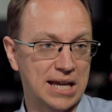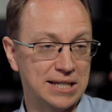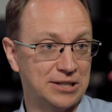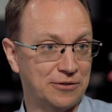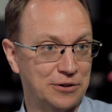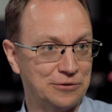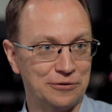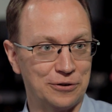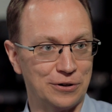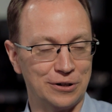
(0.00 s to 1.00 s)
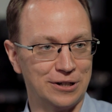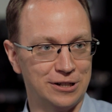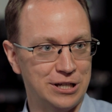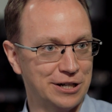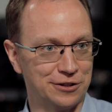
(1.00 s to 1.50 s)
has had his phone
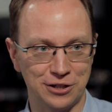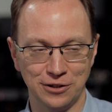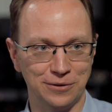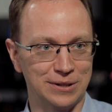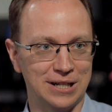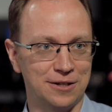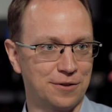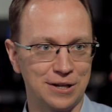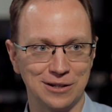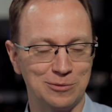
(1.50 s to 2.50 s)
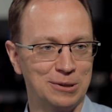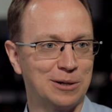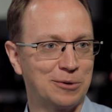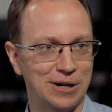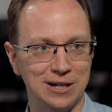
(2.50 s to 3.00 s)
for a year or two, and I don't think it's
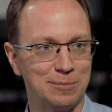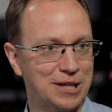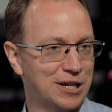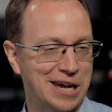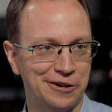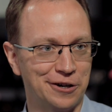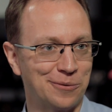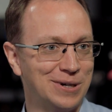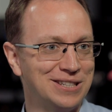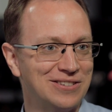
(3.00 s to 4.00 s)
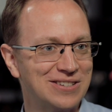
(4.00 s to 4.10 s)
been upgraded by the carrier once.